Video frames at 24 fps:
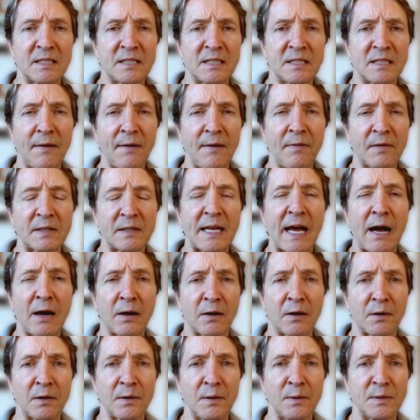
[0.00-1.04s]
his 7th
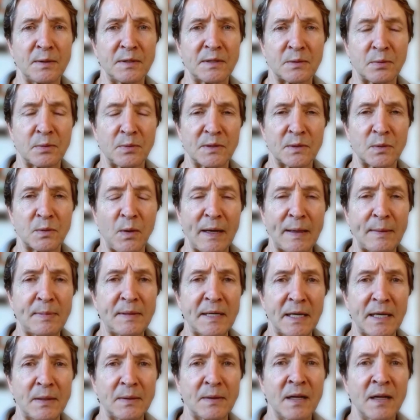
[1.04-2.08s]
Cavalry was
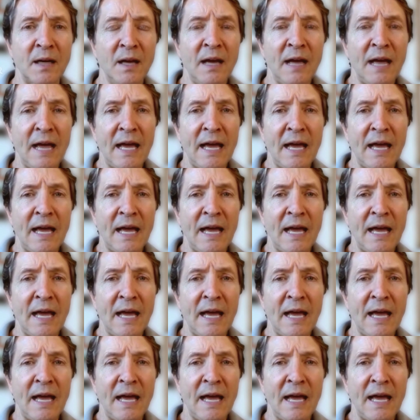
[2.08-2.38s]
wiped out.